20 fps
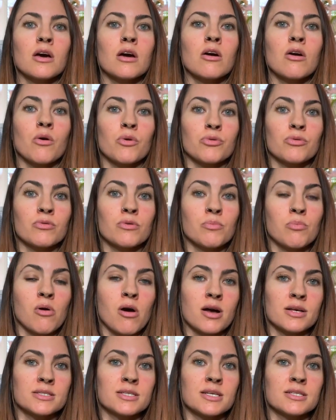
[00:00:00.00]
go through a
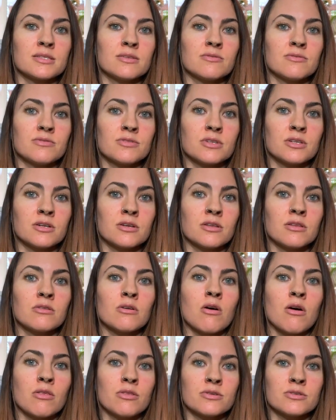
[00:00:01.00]
process and feel
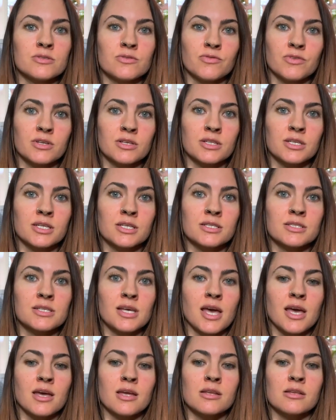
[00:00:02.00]
all those feelings,
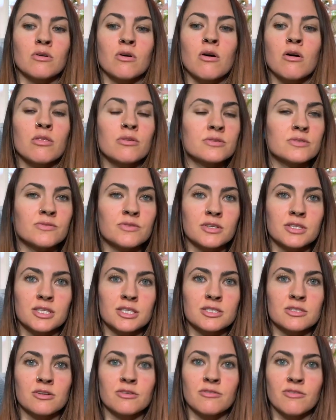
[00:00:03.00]
and all those
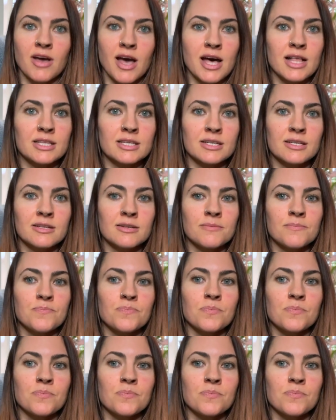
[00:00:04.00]
feelings are valid,